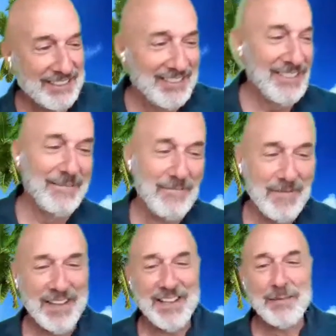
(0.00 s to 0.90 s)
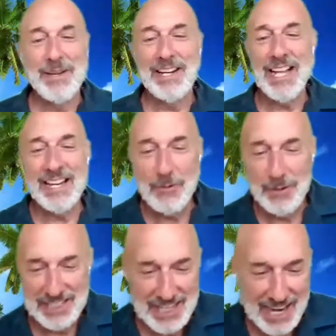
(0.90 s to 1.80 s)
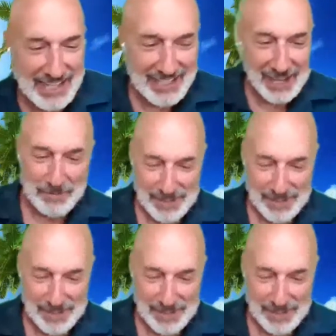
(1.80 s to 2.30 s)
You know, I got to quit saying that